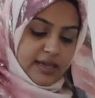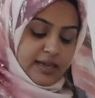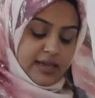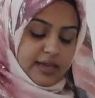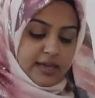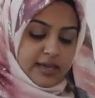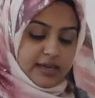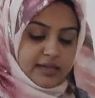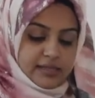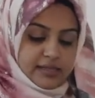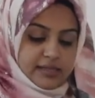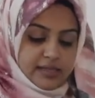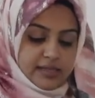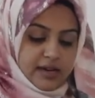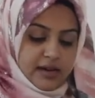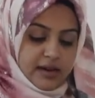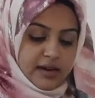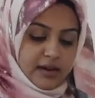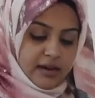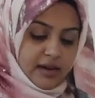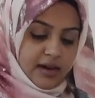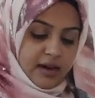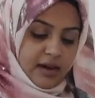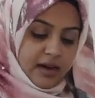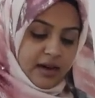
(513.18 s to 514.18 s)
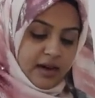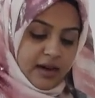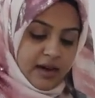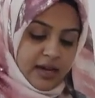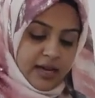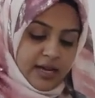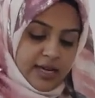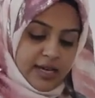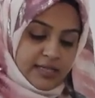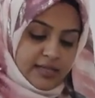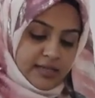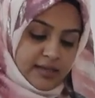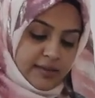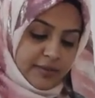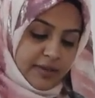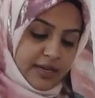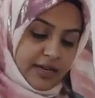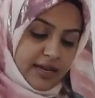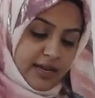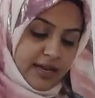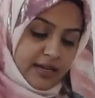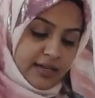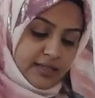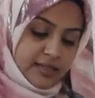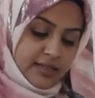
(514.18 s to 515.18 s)
his eyes, I'm going
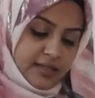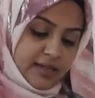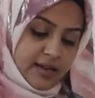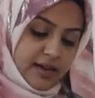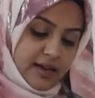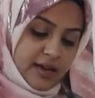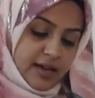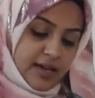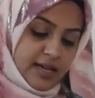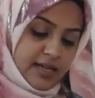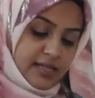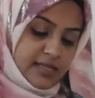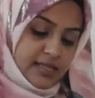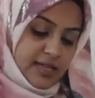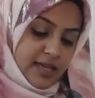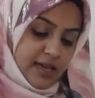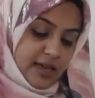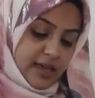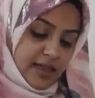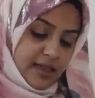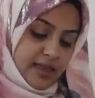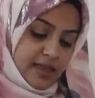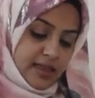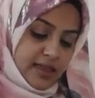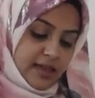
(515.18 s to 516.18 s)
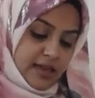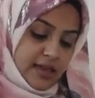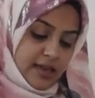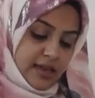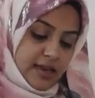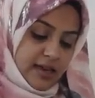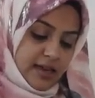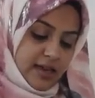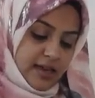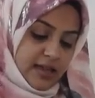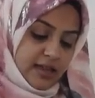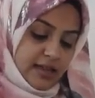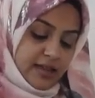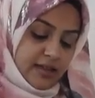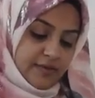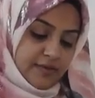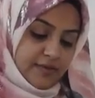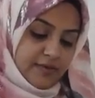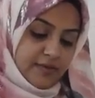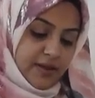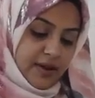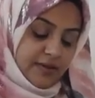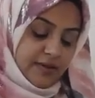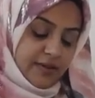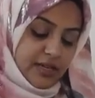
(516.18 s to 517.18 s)
to add his eyes, and then at the
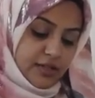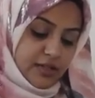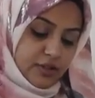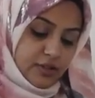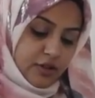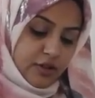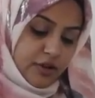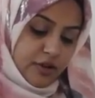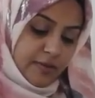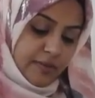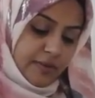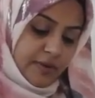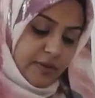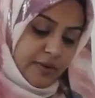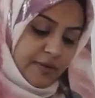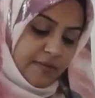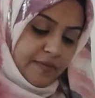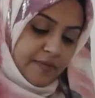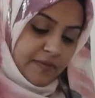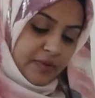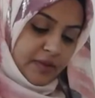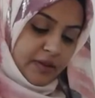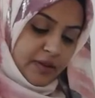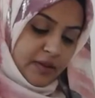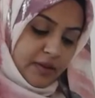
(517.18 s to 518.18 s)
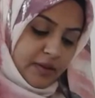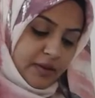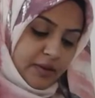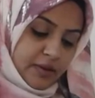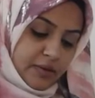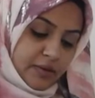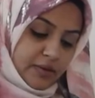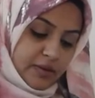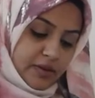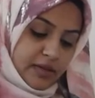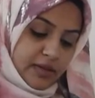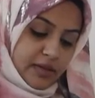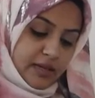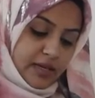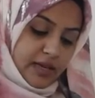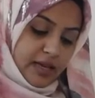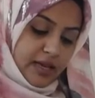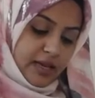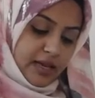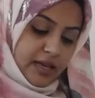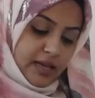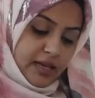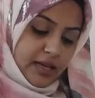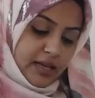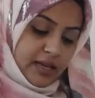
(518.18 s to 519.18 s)
very top, we're going
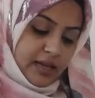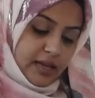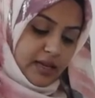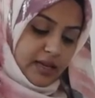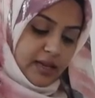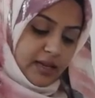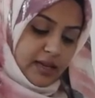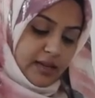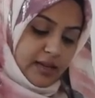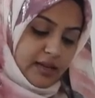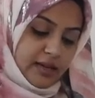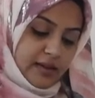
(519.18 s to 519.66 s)
to add